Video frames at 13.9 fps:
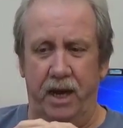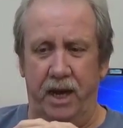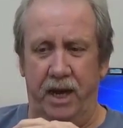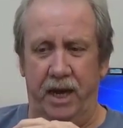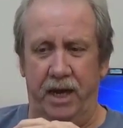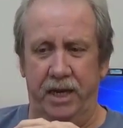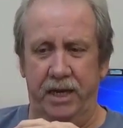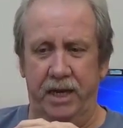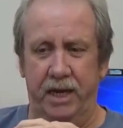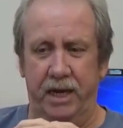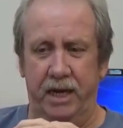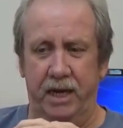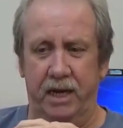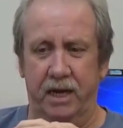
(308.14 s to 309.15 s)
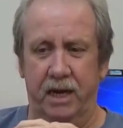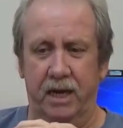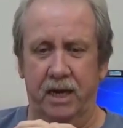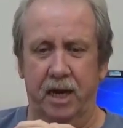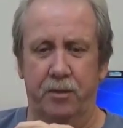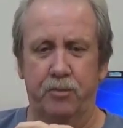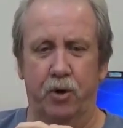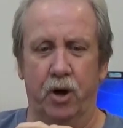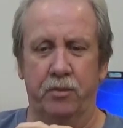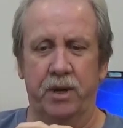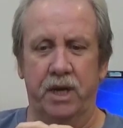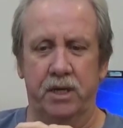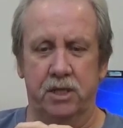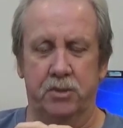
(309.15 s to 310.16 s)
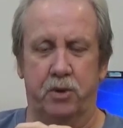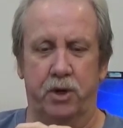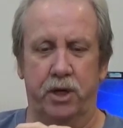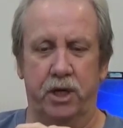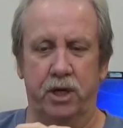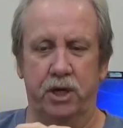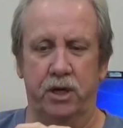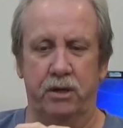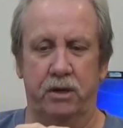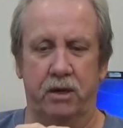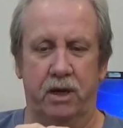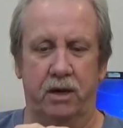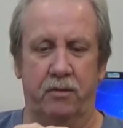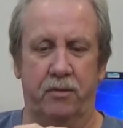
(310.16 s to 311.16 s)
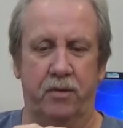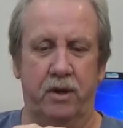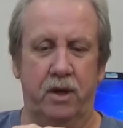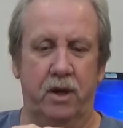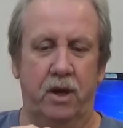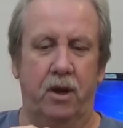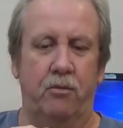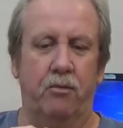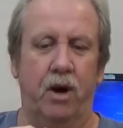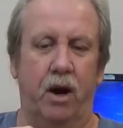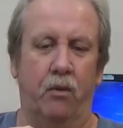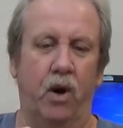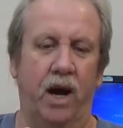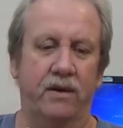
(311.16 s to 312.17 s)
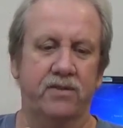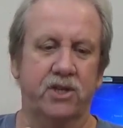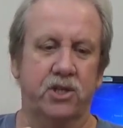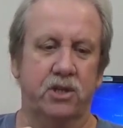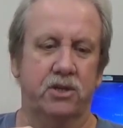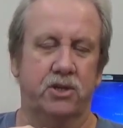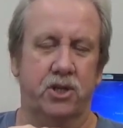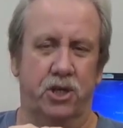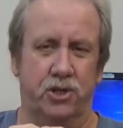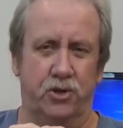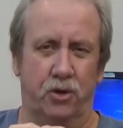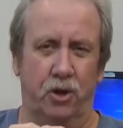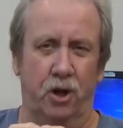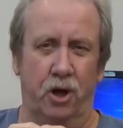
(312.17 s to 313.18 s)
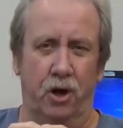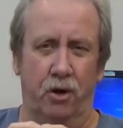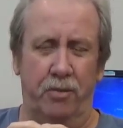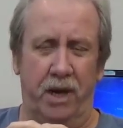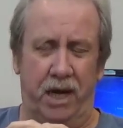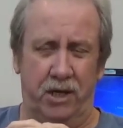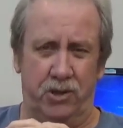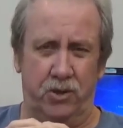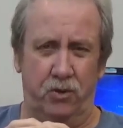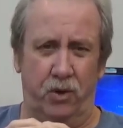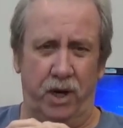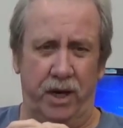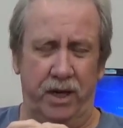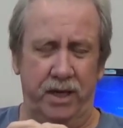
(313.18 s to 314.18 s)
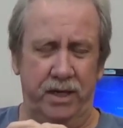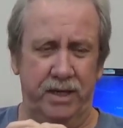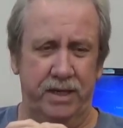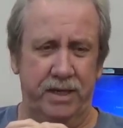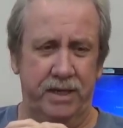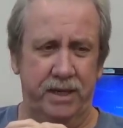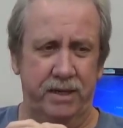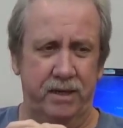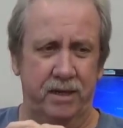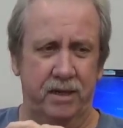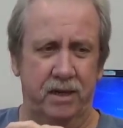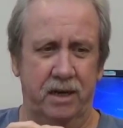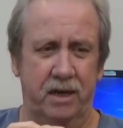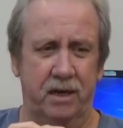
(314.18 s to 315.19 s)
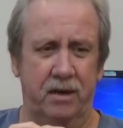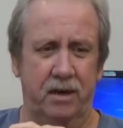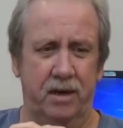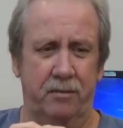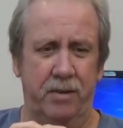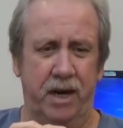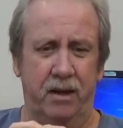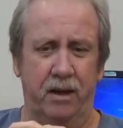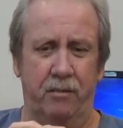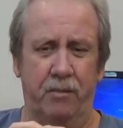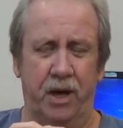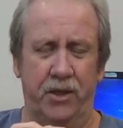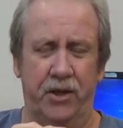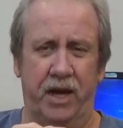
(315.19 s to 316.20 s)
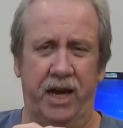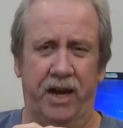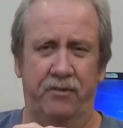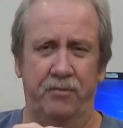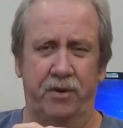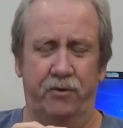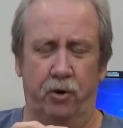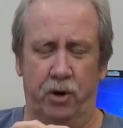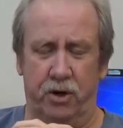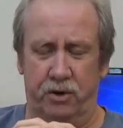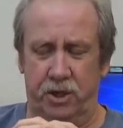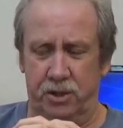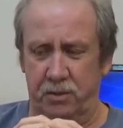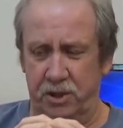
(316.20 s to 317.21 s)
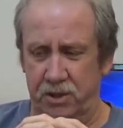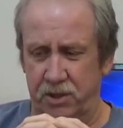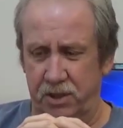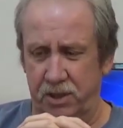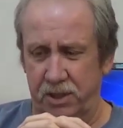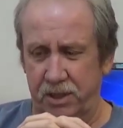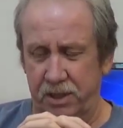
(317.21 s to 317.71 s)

And uh, a couple of them hit us pretty good. Uh, my wife's sister-in-law passed away uh, about a month and a half before Christmas.